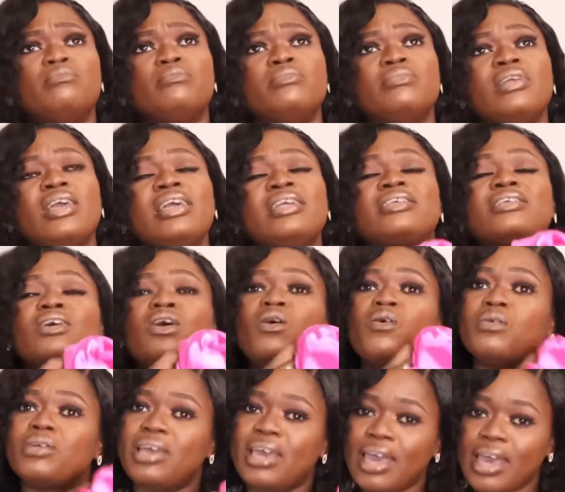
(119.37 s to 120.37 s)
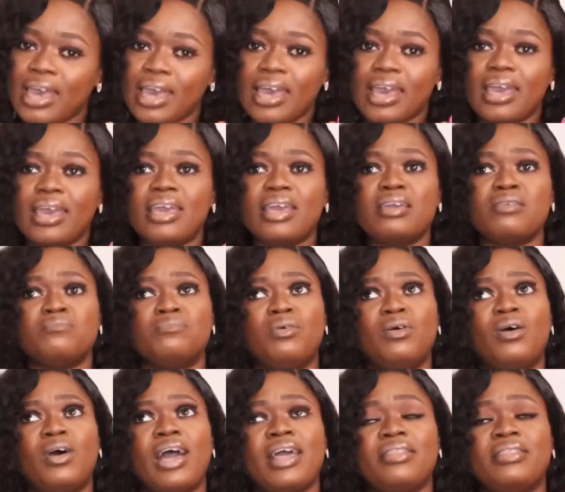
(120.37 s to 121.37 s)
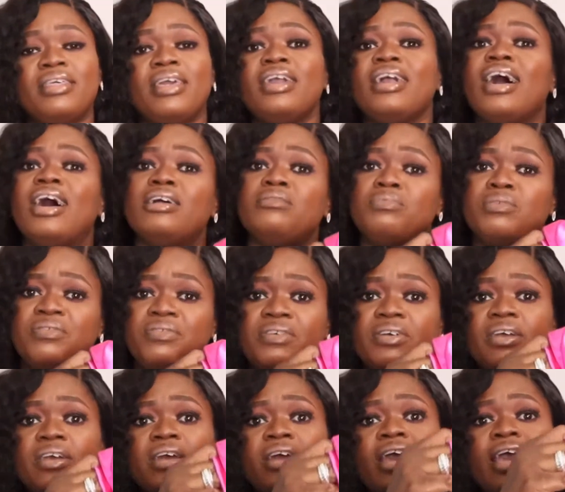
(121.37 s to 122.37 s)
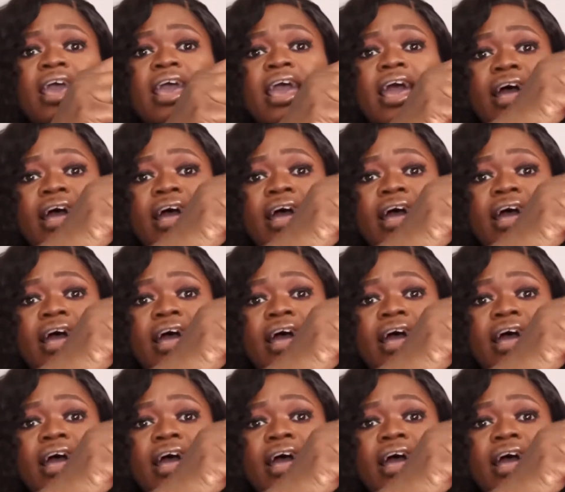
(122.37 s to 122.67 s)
it's okay, but I think I'll prefer an